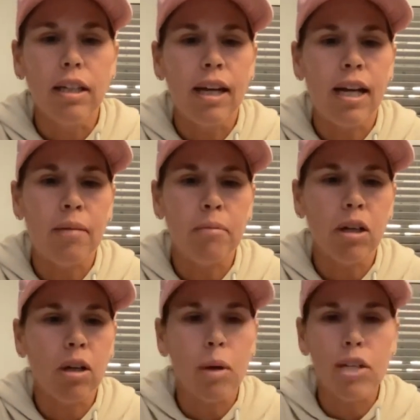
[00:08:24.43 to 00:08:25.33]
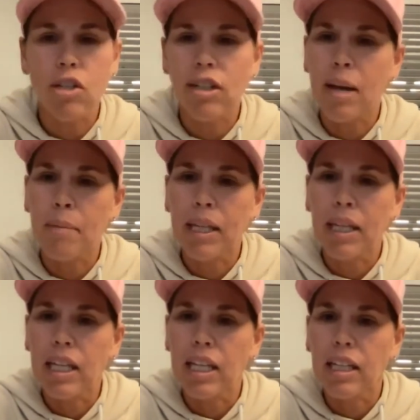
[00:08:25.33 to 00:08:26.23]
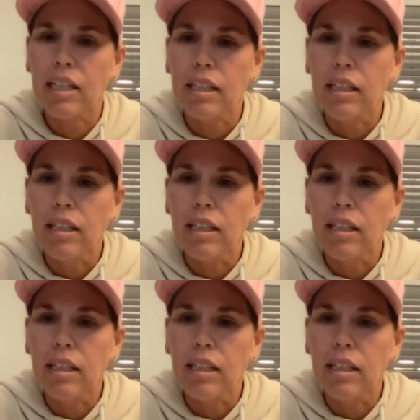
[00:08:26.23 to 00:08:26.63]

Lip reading: Got a question coming in.